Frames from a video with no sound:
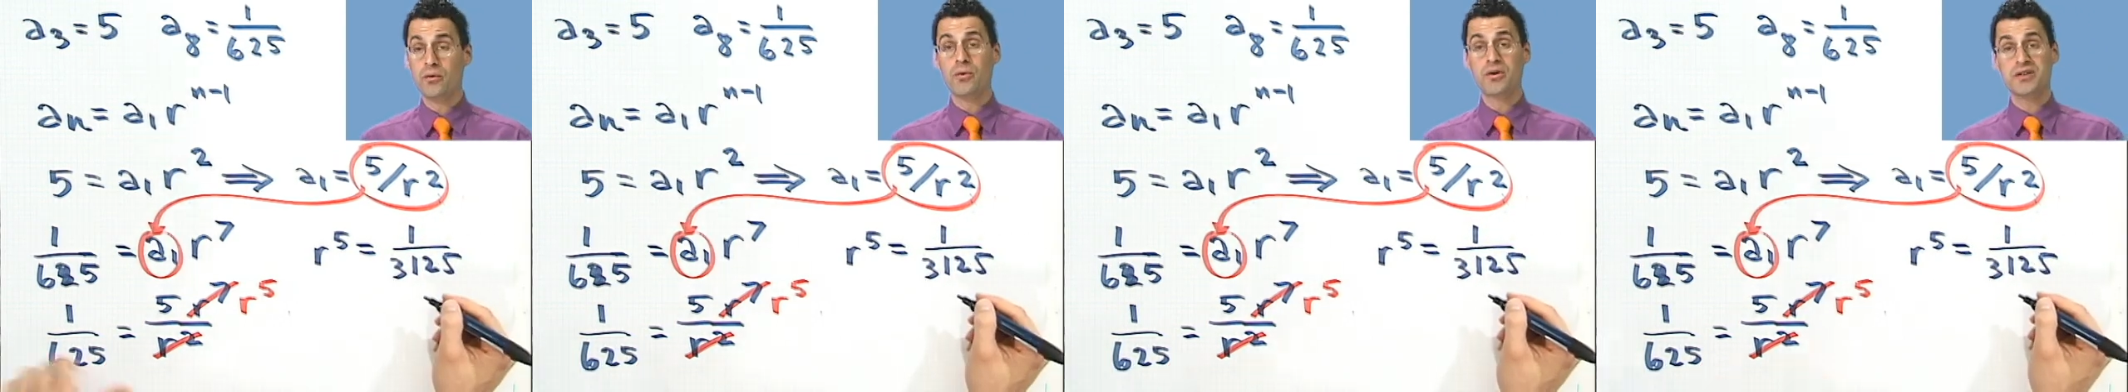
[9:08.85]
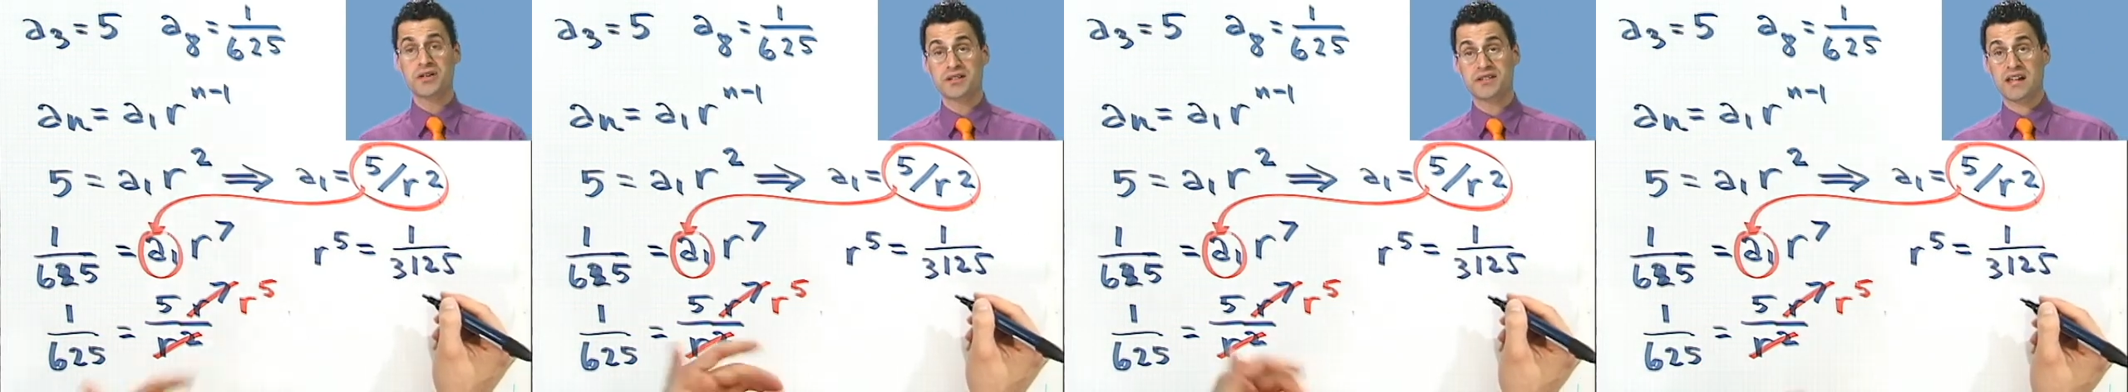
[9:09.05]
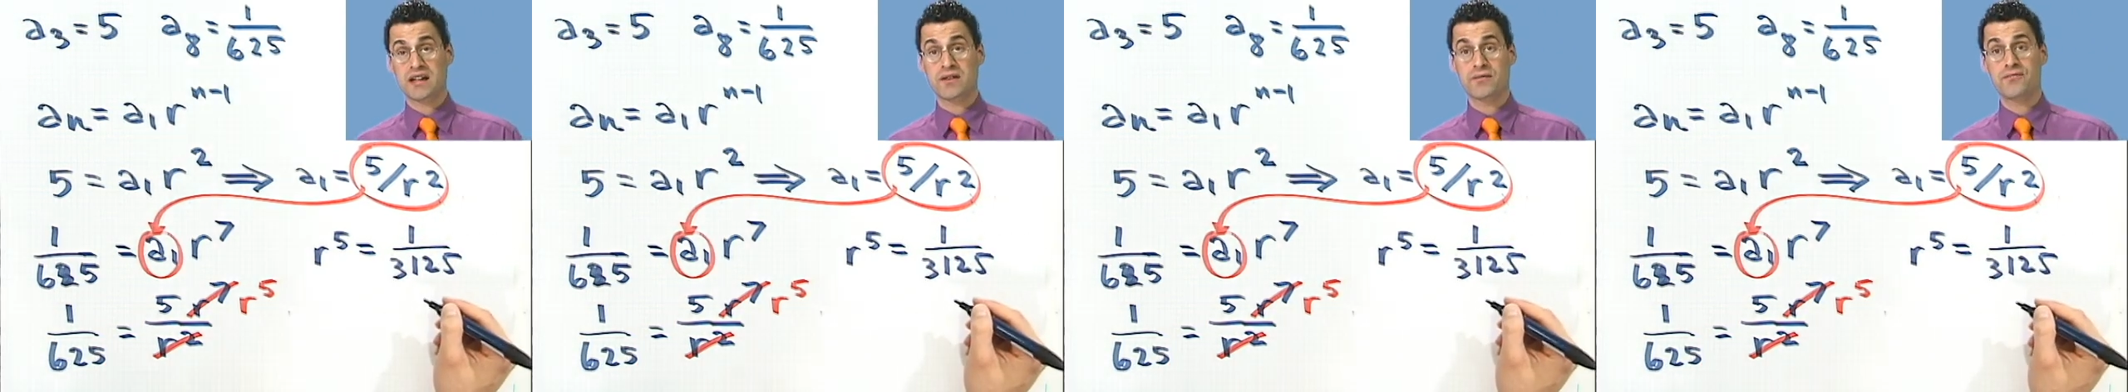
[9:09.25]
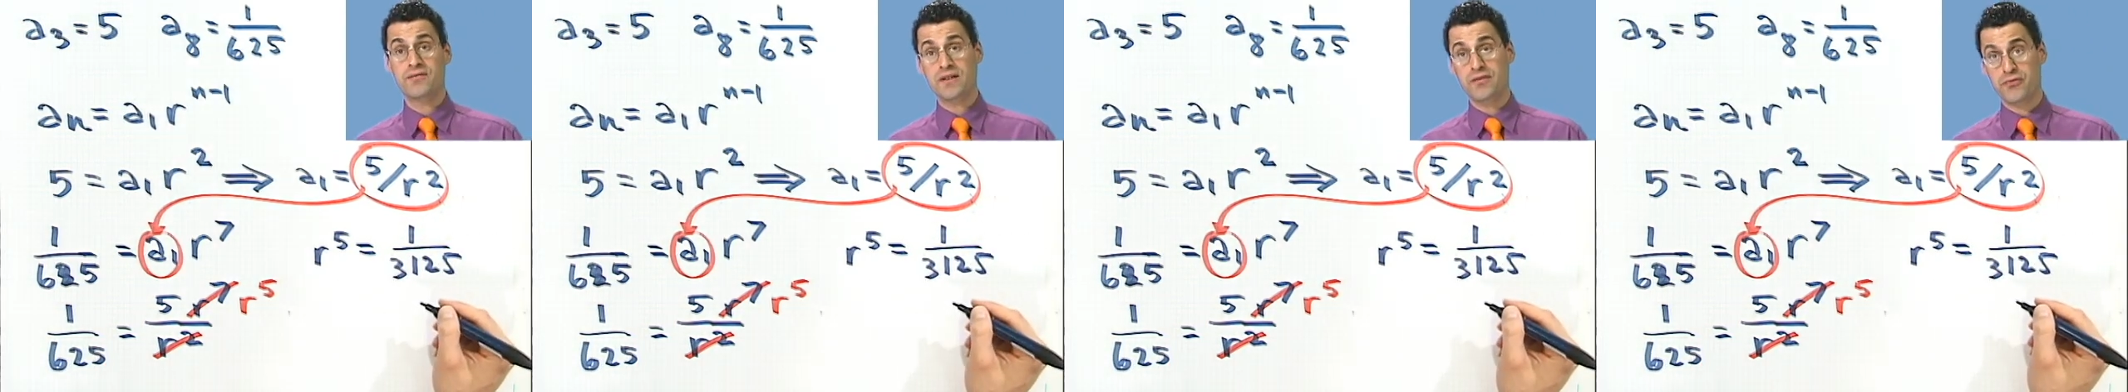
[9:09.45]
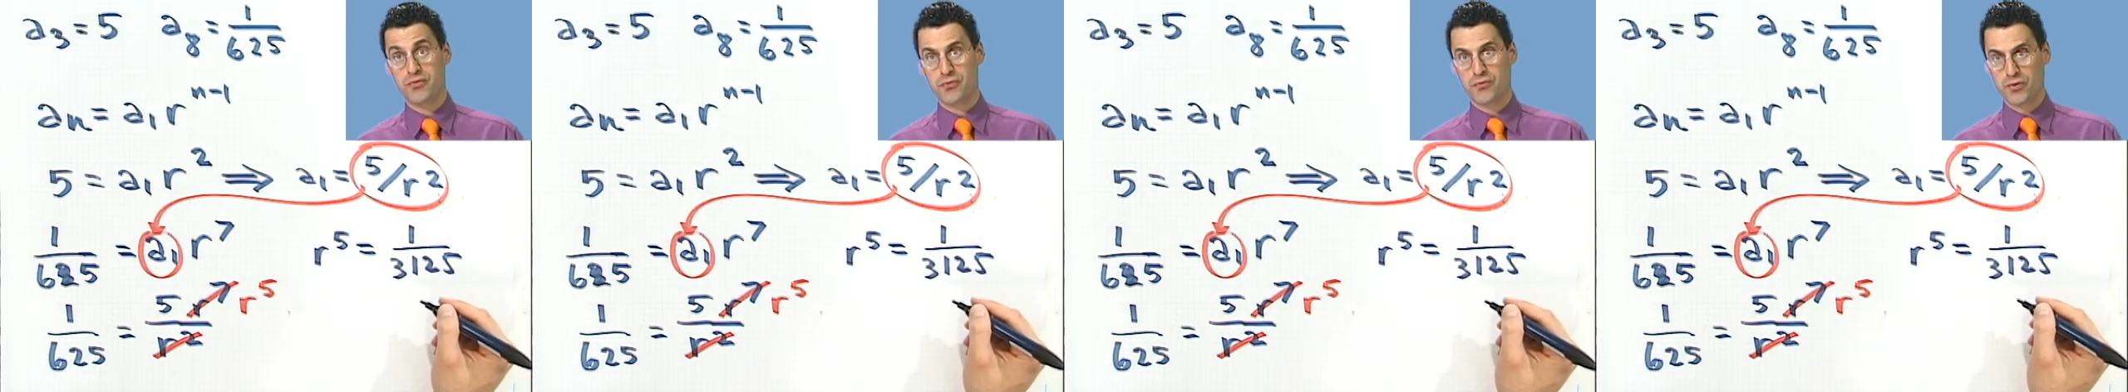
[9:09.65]
Well, you can take
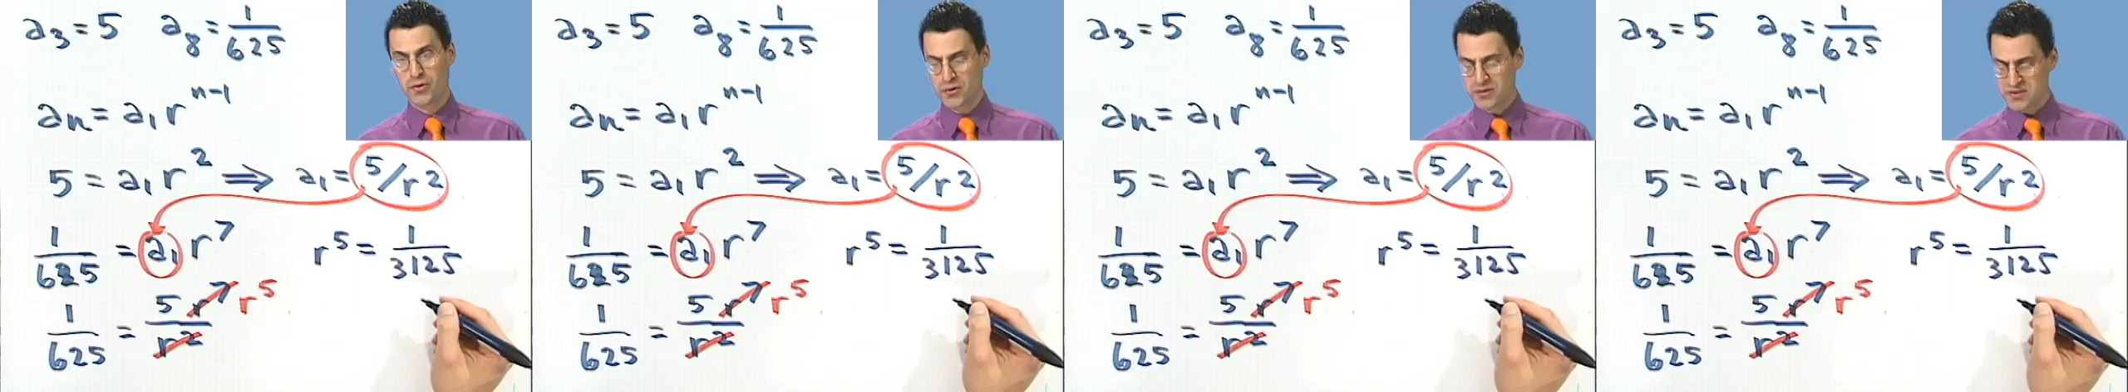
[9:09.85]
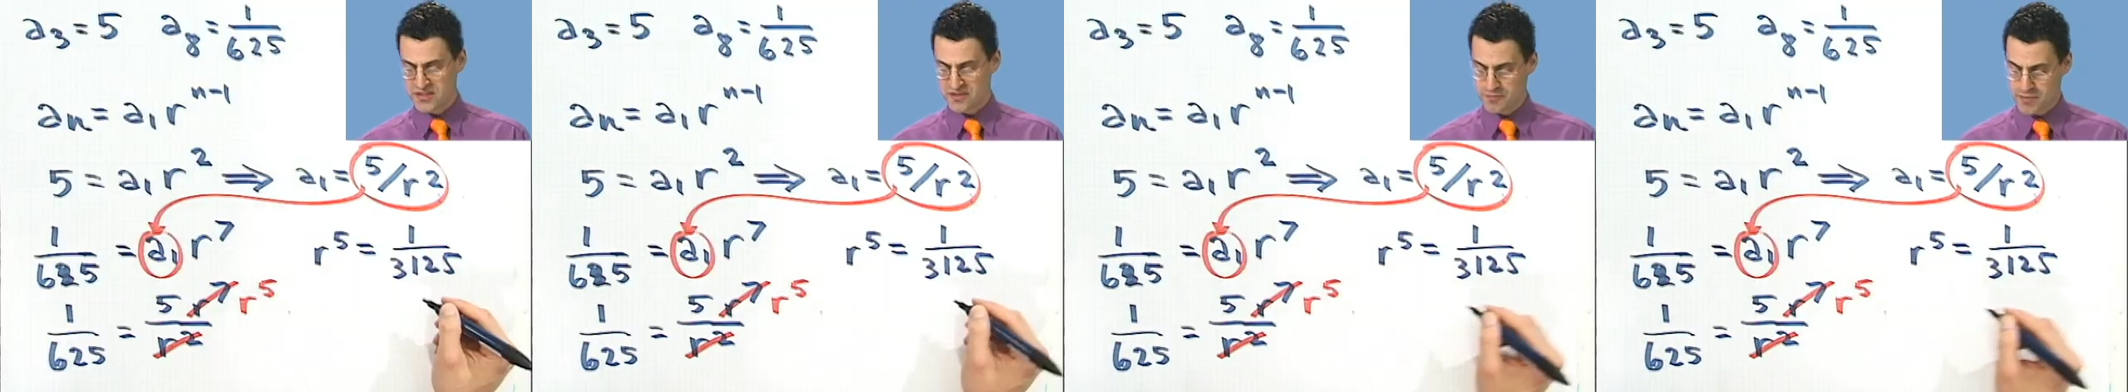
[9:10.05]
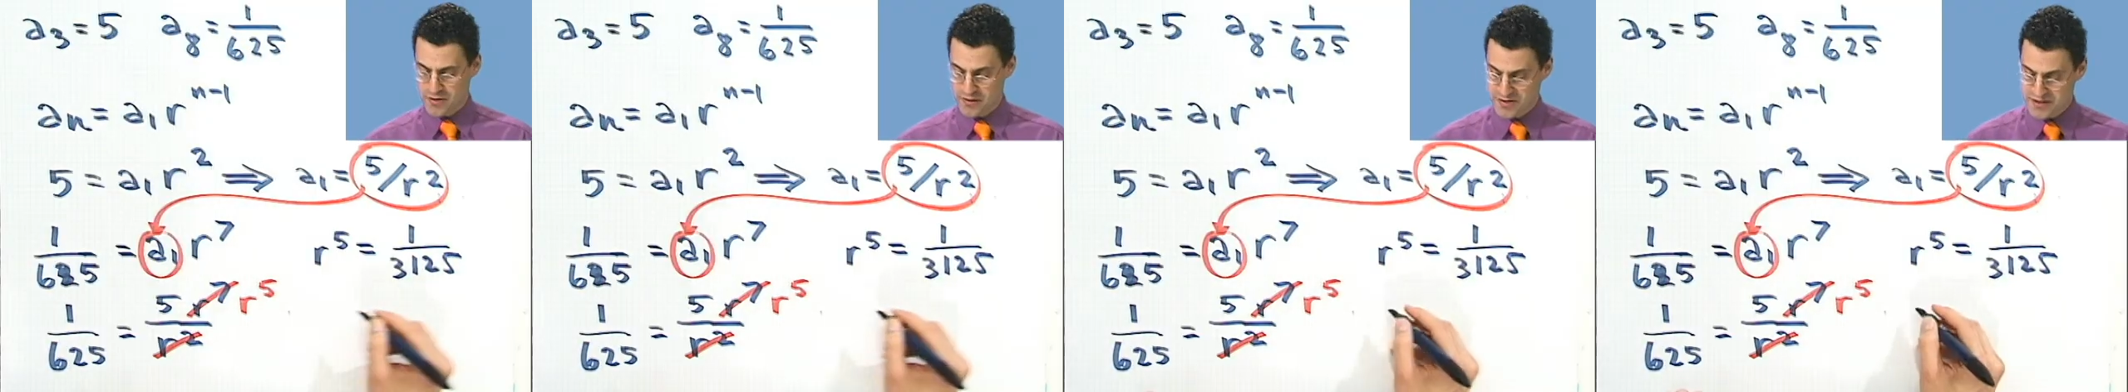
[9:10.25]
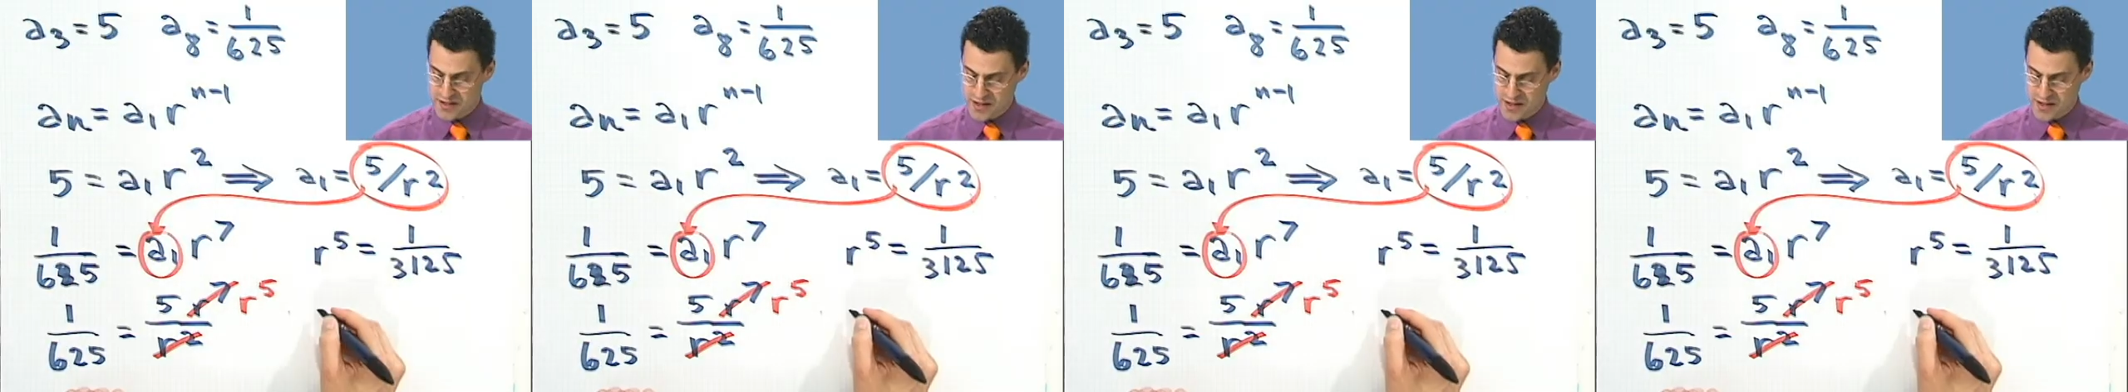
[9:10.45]
fifth roots of both